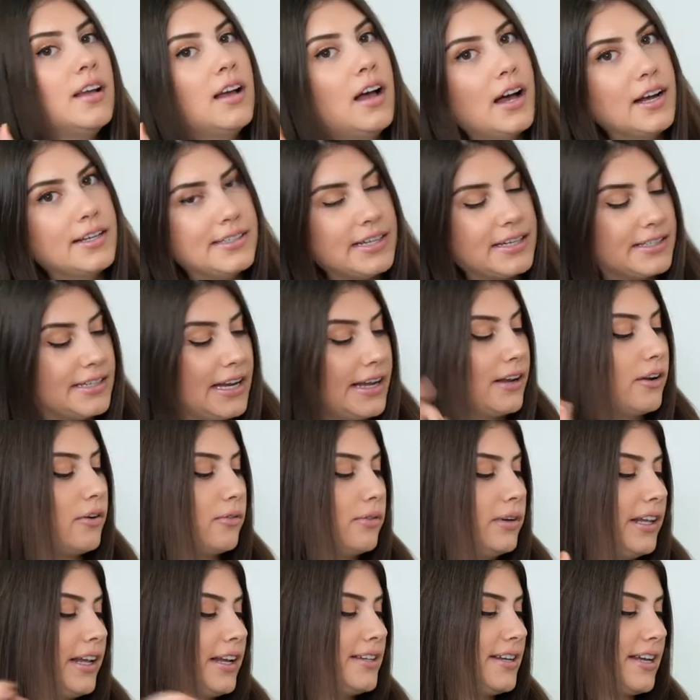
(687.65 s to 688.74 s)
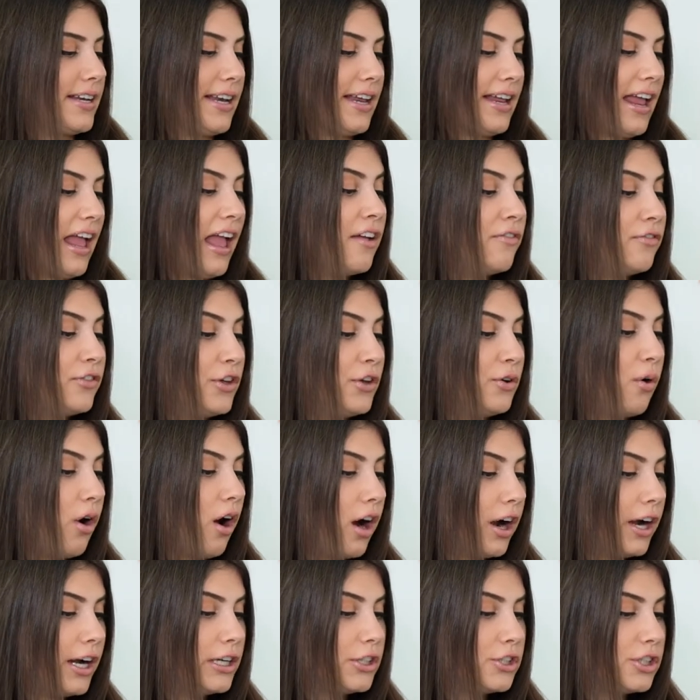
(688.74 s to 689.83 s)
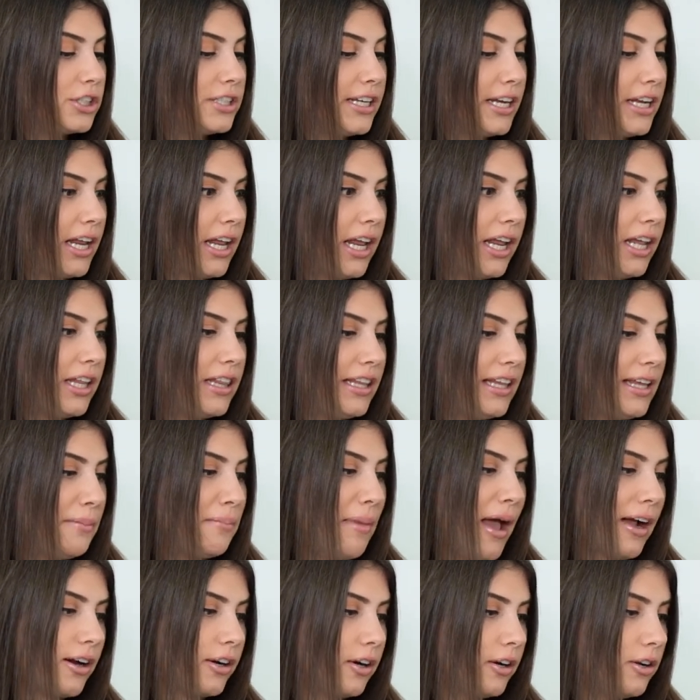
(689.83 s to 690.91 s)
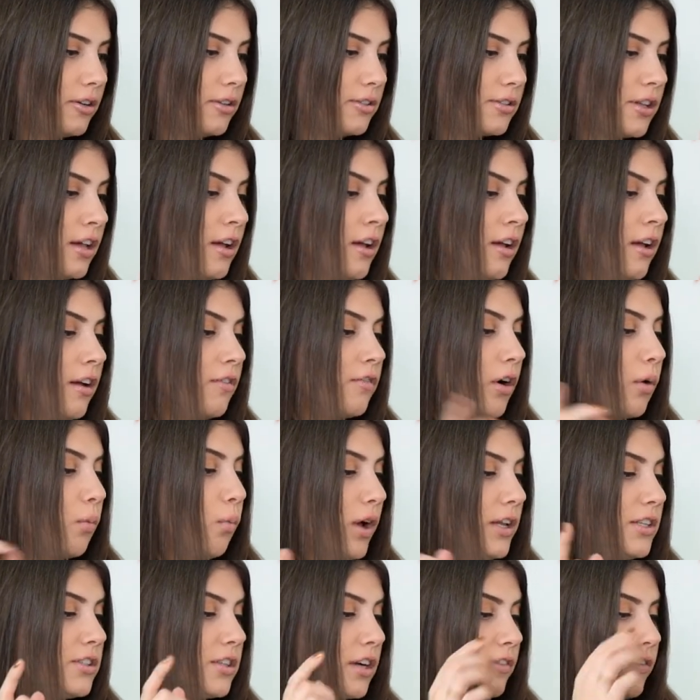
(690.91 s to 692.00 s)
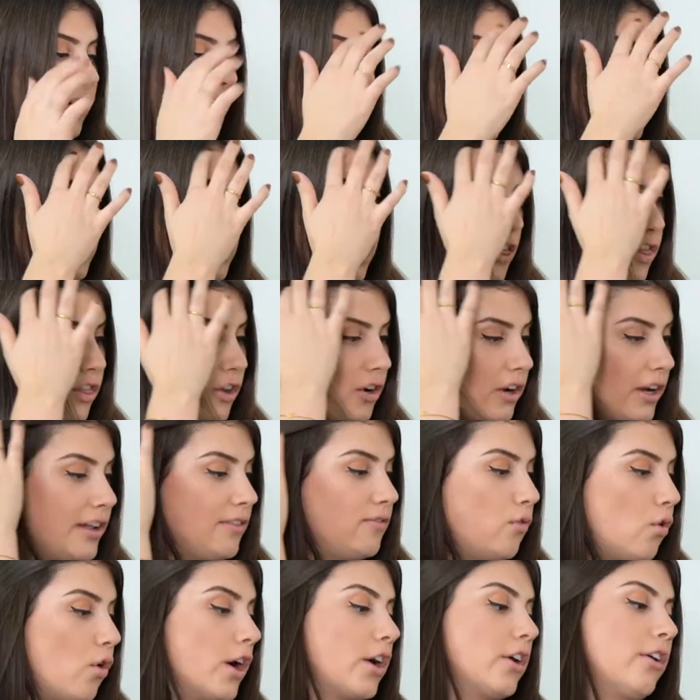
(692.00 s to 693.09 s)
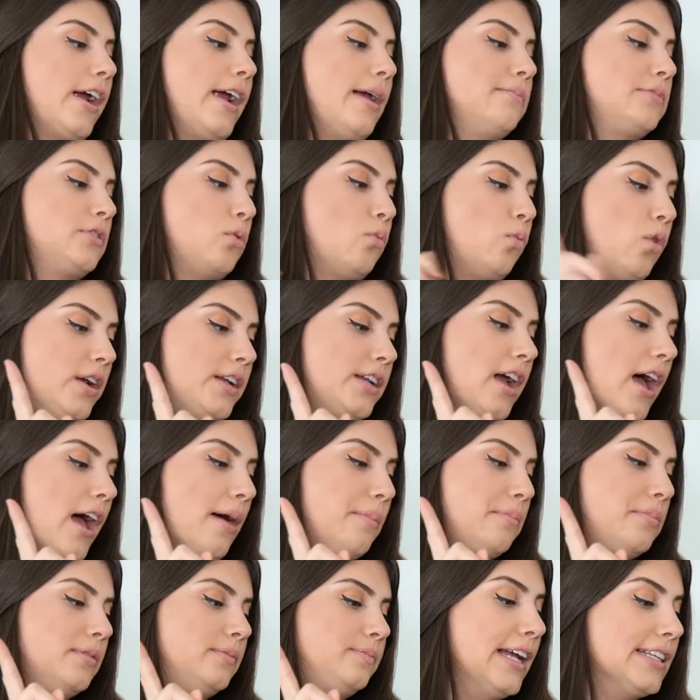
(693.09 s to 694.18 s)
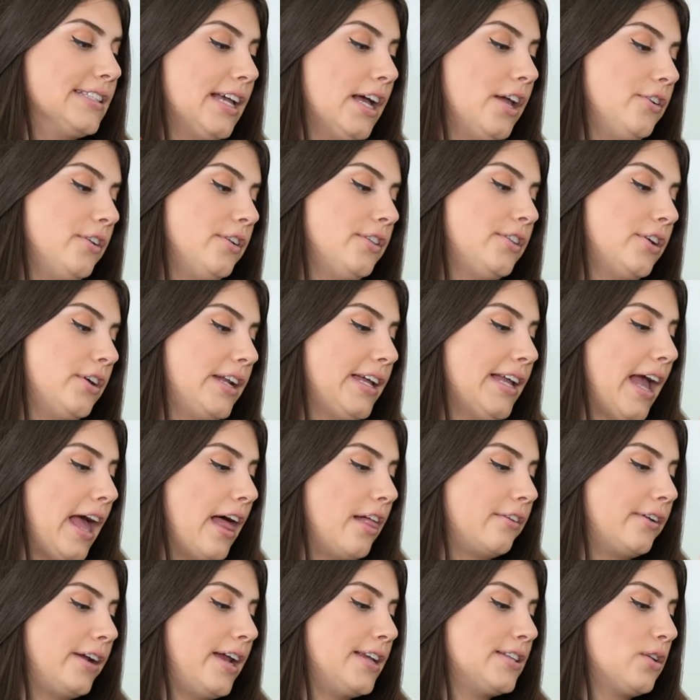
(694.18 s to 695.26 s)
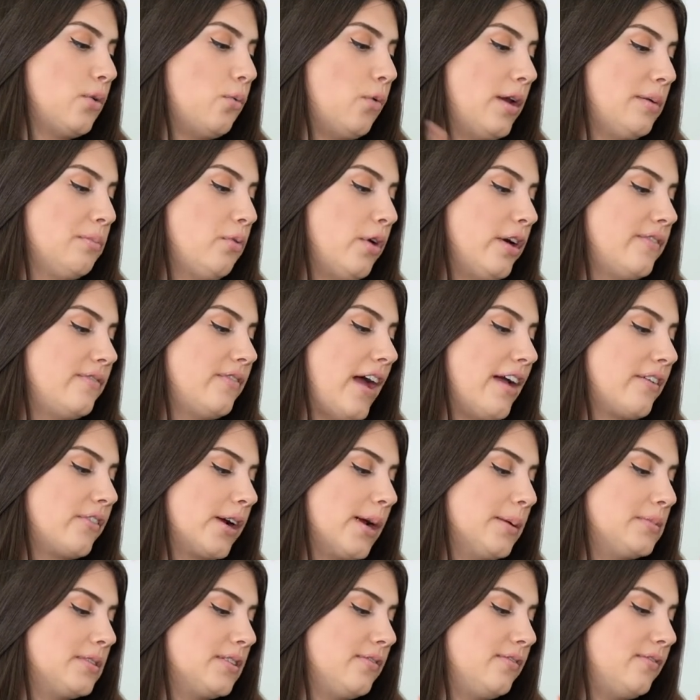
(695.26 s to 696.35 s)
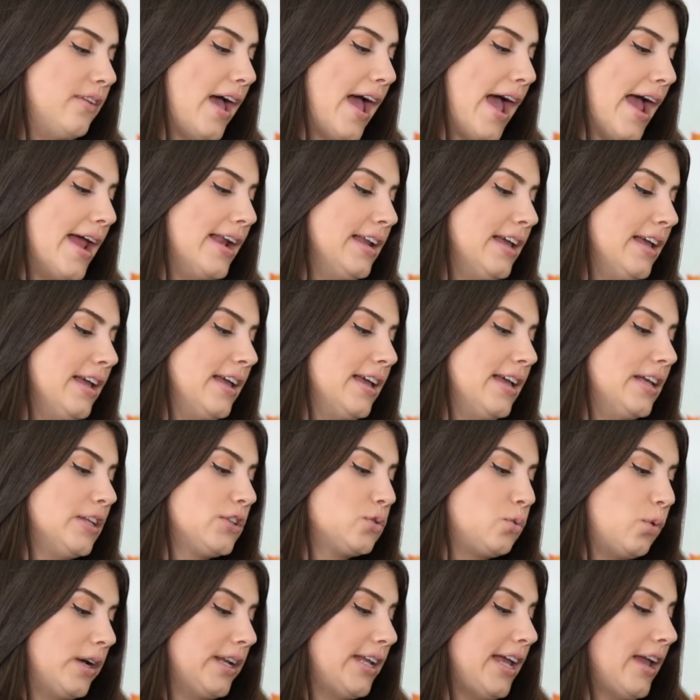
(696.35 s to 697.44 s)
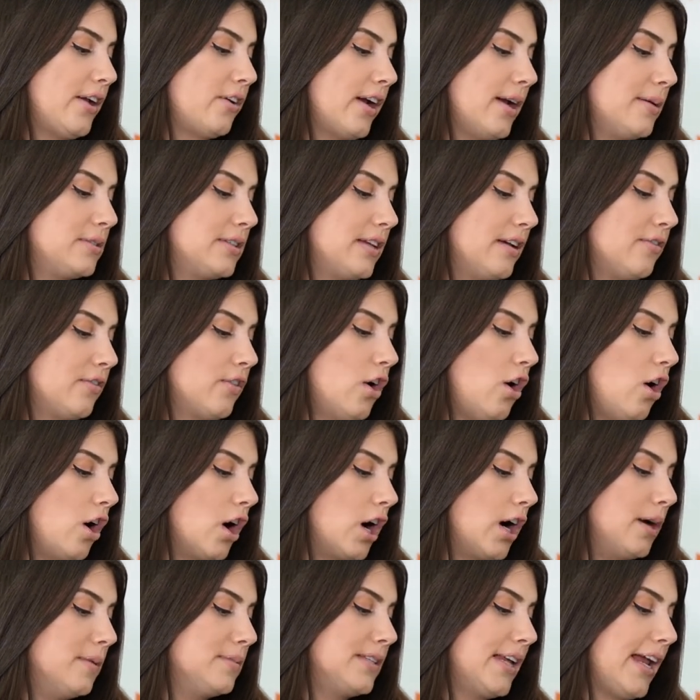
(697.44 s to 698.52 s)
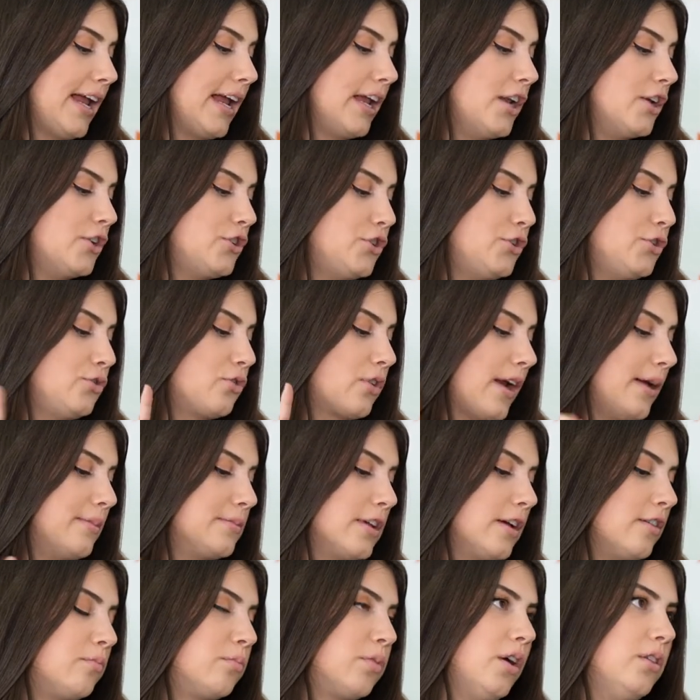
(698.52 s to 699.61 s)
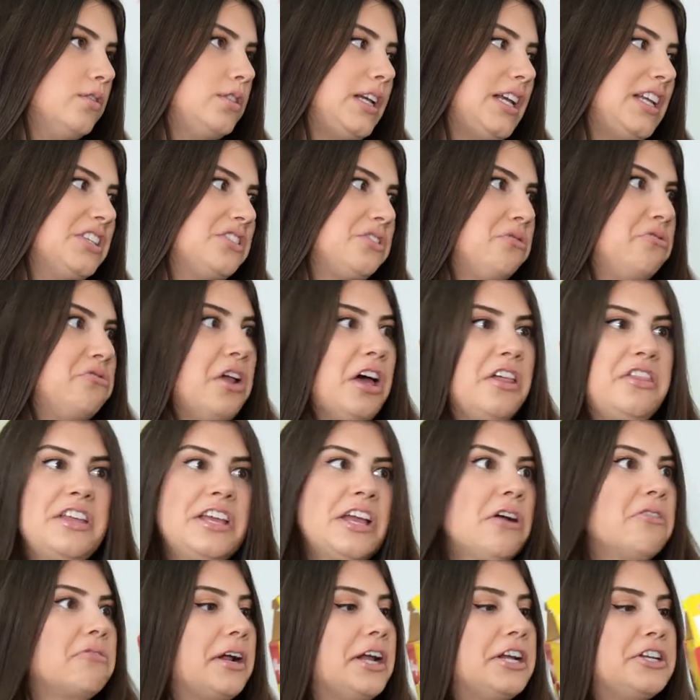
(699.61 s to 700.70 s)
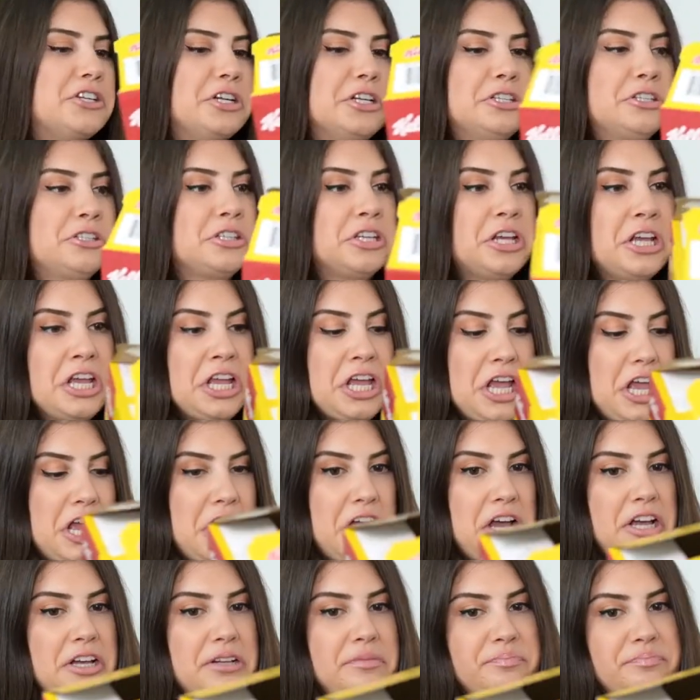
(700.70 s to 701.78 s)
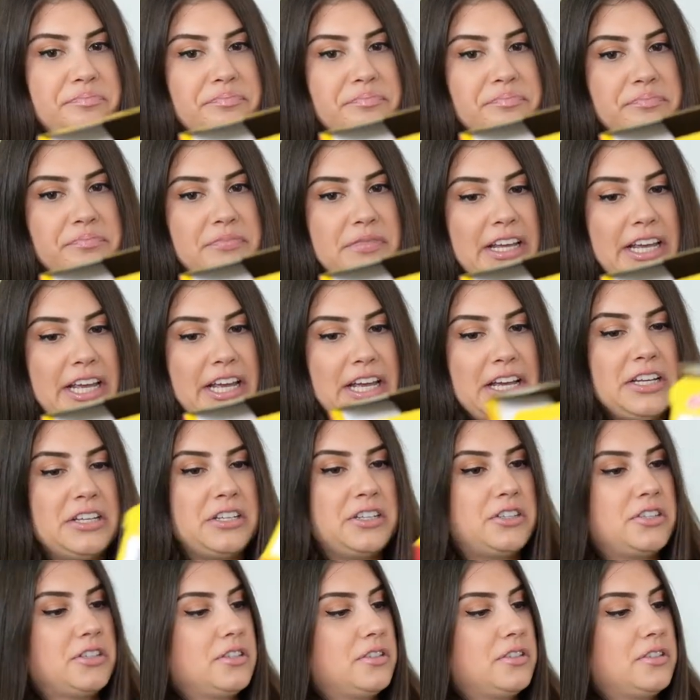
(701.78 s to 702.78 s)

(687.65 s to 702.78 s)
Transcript: addicting, really addicting. If you are interested in the macros, for one serving, it's 34 grams, one cup. It's 130 calories, 1.5 grams of fat, 28 grams of carbs, and 2 grams of protein. So nothing outrageous. And